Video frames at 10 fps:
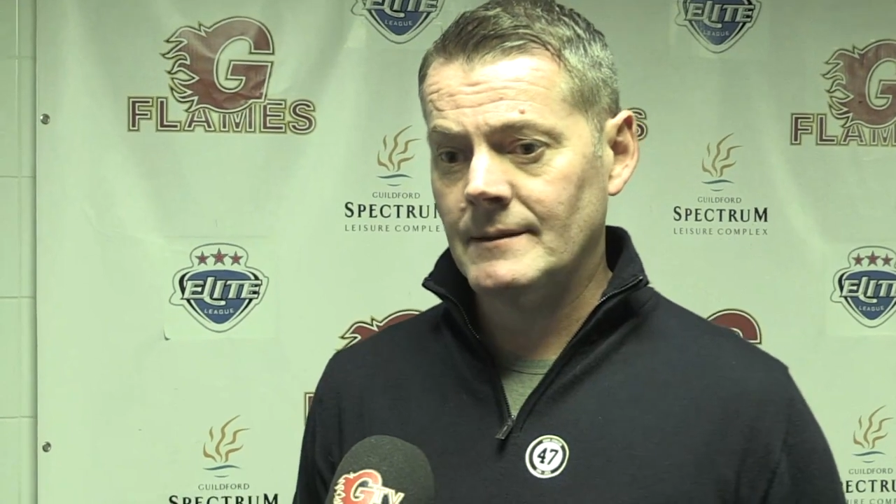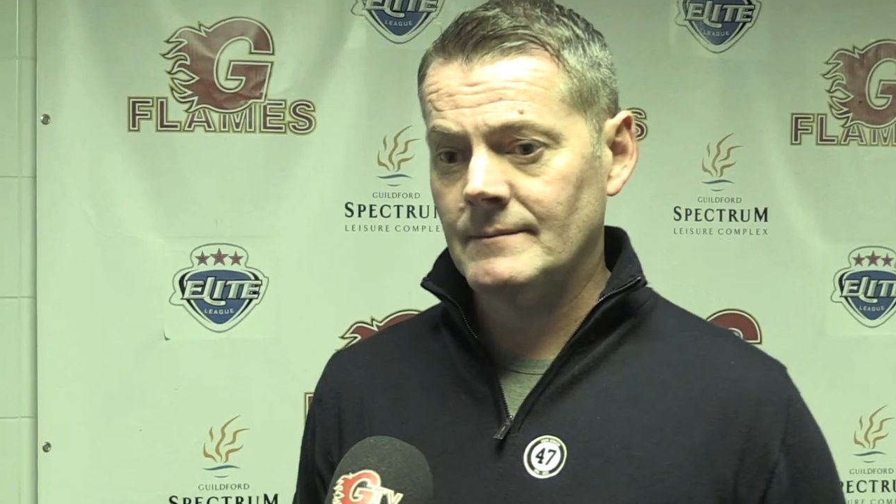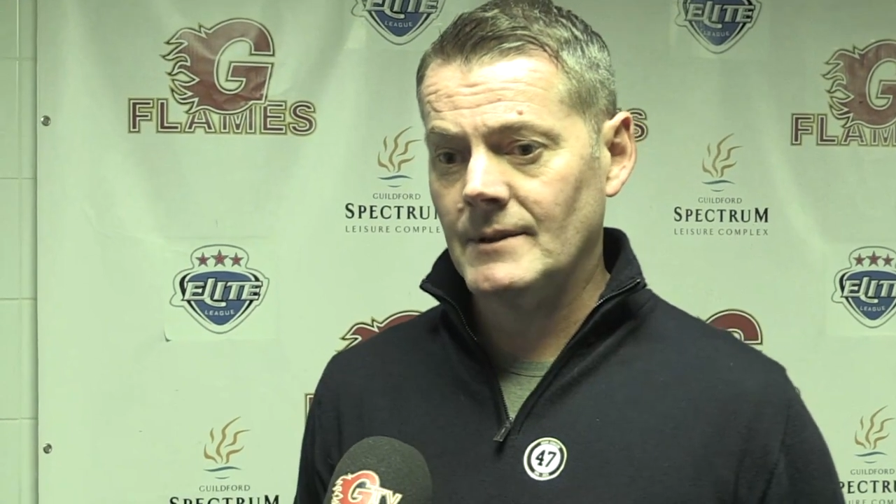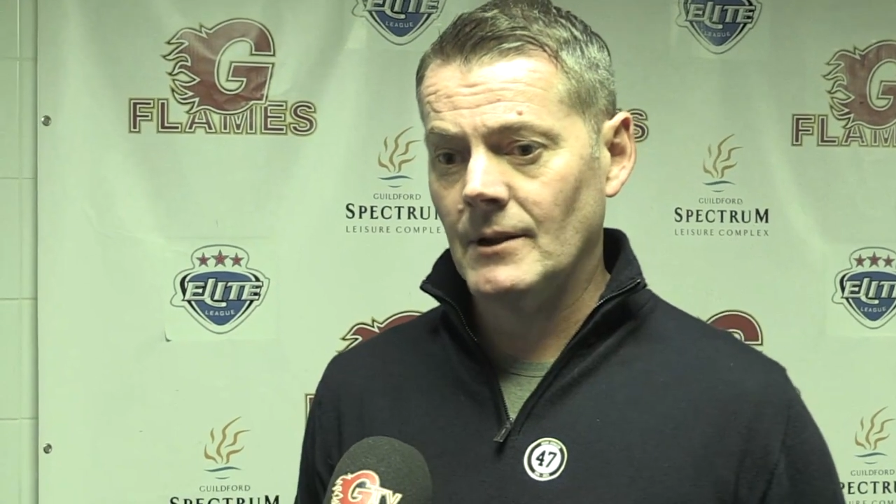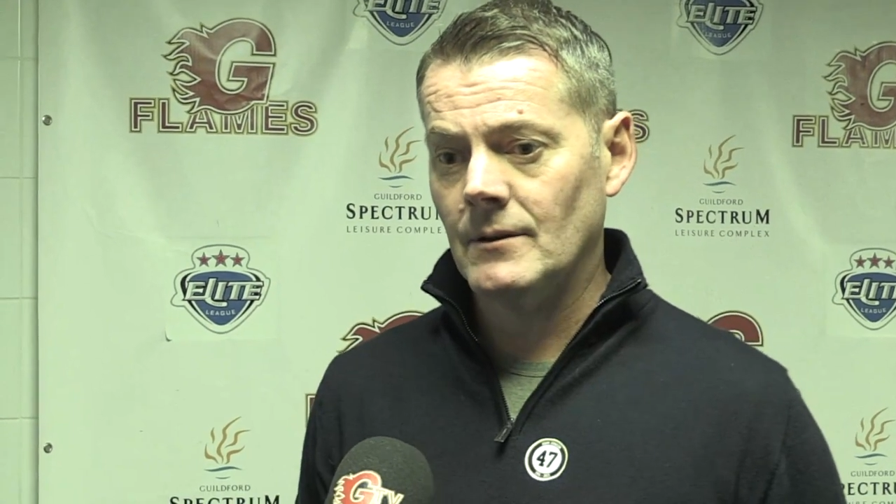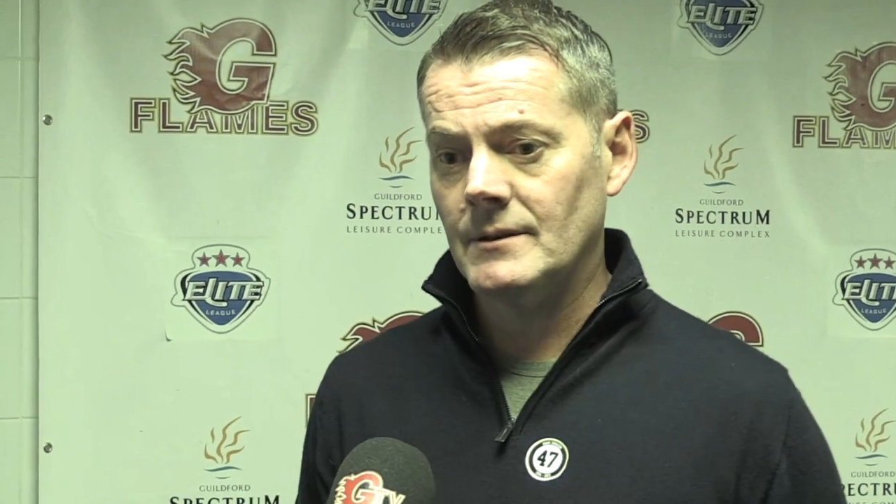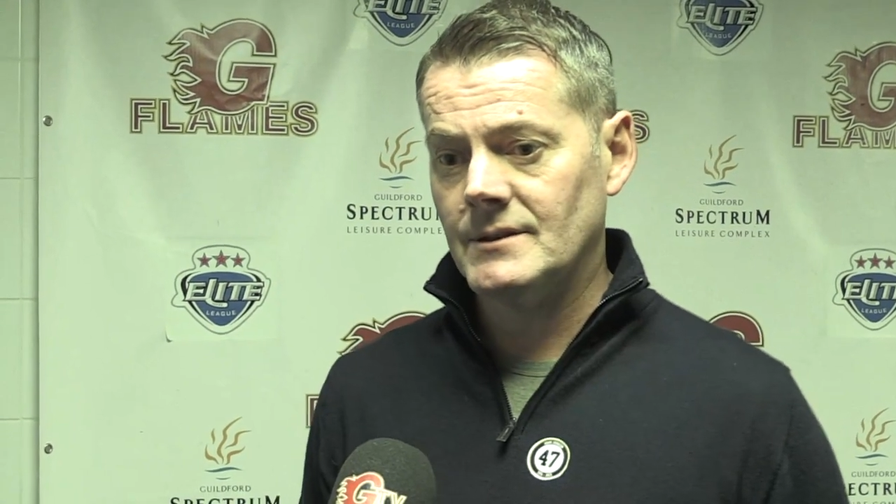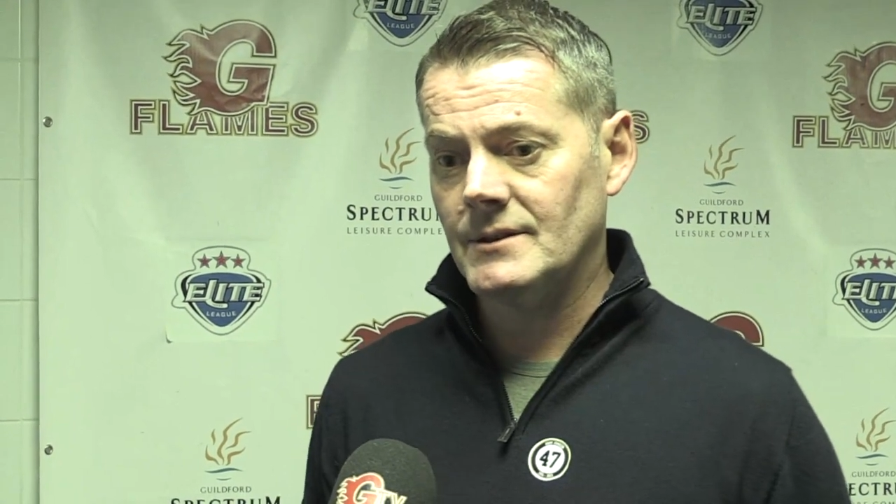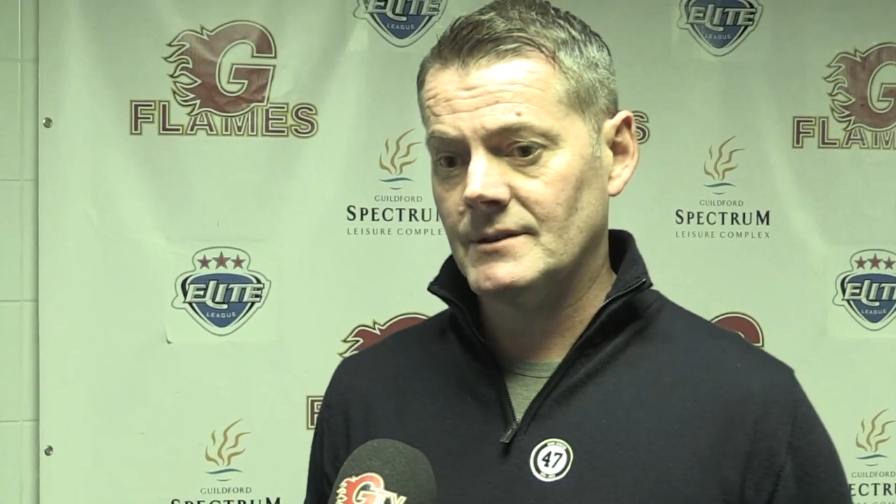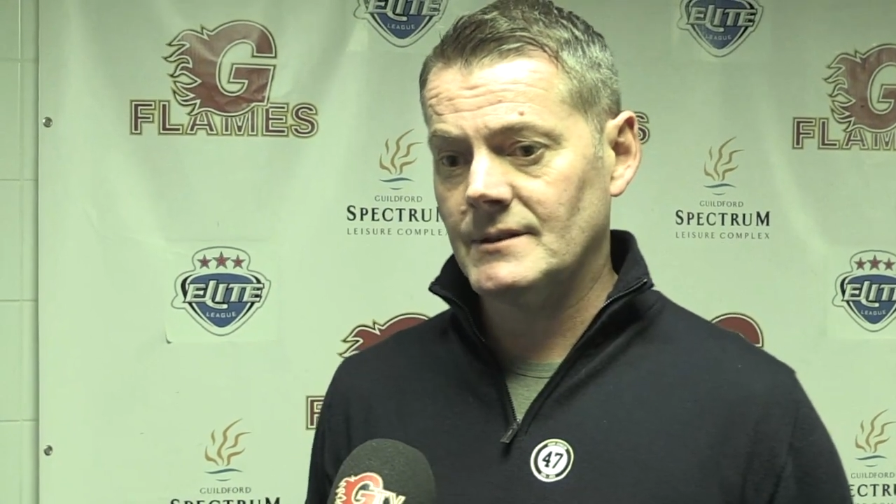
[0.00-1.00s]
And, you know,
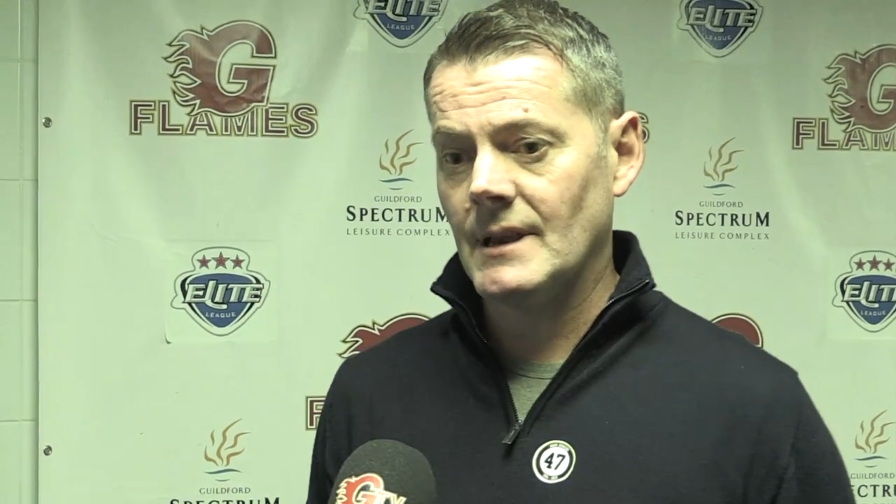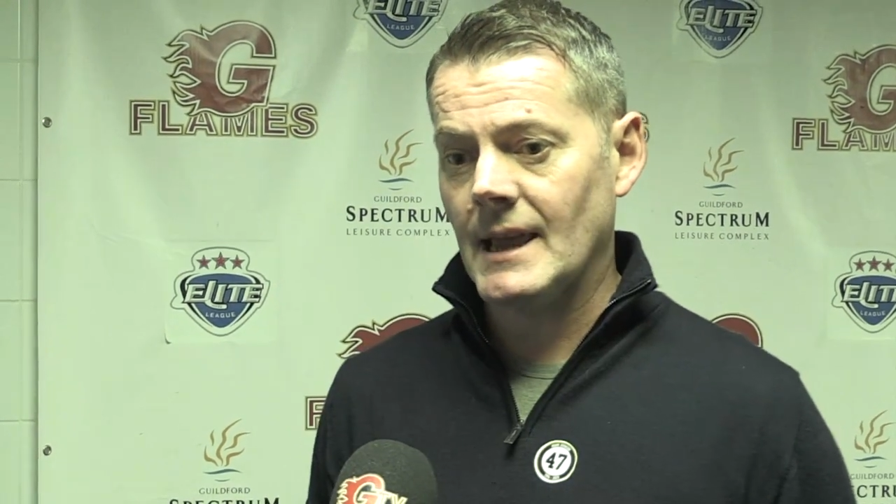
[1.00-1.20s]
it's just,